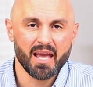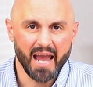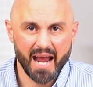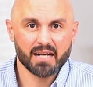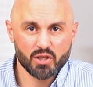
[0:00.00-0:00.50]

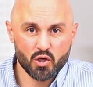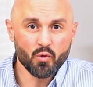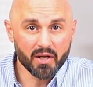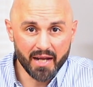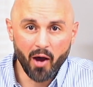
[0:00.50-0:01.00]
And you
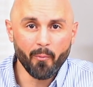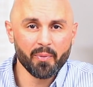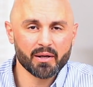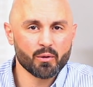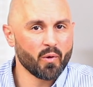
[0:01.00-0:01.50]
can help
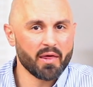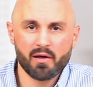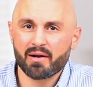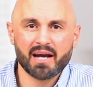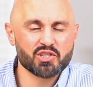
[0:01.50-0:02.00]
it
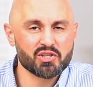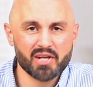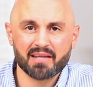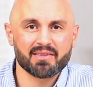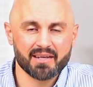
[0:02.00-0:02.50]
whether or not you
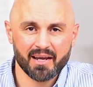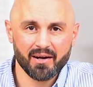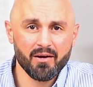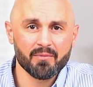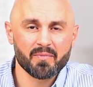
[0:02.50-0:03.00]
take the
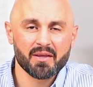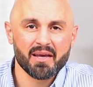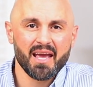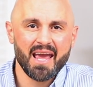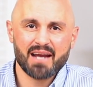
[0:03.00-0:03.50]
care.
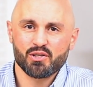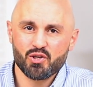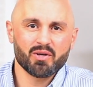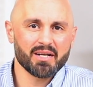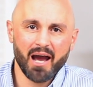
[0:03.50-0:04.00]
And
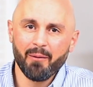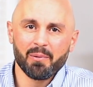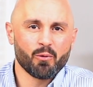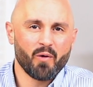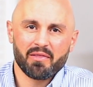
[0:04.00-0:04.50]
you can help
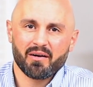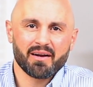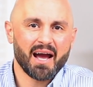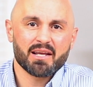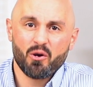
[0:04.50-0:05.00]
it whether or
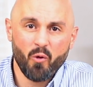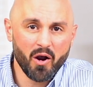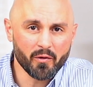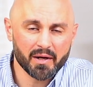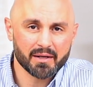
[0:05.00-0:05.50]
not you
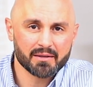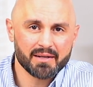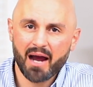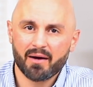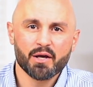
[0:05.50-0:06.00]
worry.
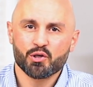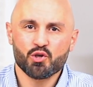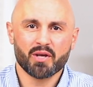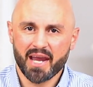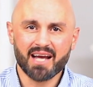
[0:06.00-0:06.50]
Now,
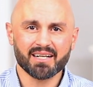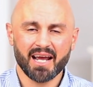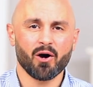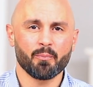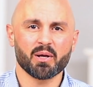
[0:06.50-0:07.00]
you can't
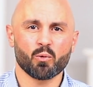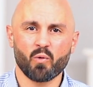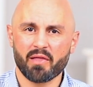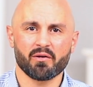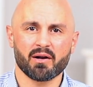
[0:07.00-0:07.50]
help it
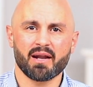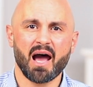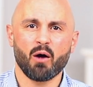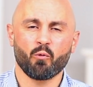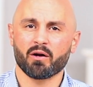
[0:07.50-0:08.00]
whether or
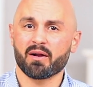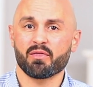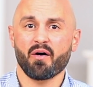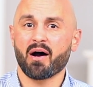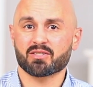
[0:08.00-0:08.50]
not
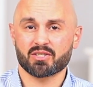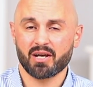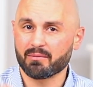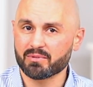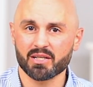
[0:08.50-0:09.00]
worried thoughts
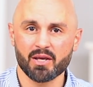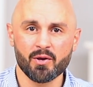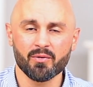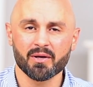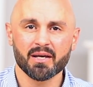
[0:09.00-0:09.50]
come to
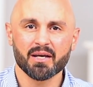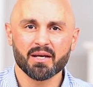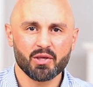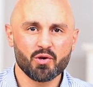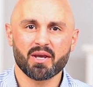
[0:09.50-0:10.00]
you. You